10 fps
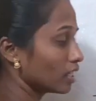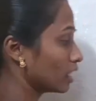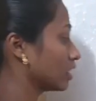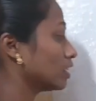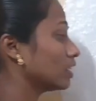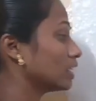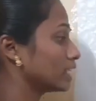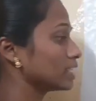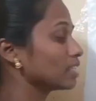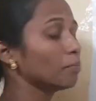Here it
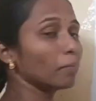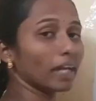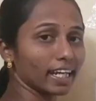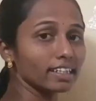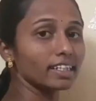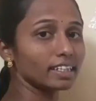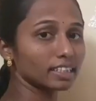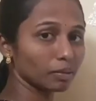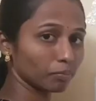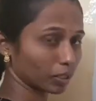is a main
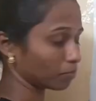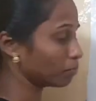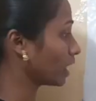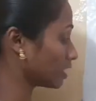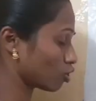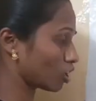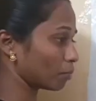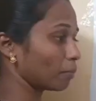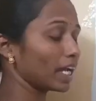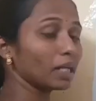symptom,
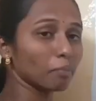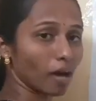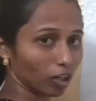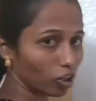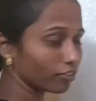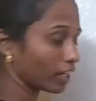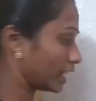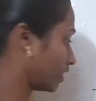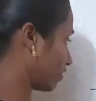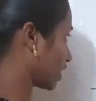main mark of
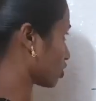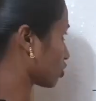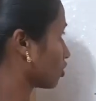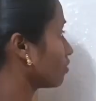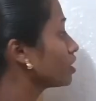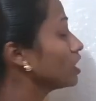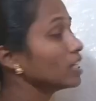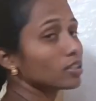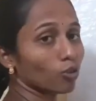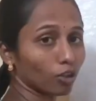identification of
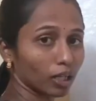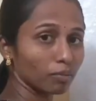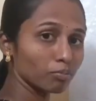sorghum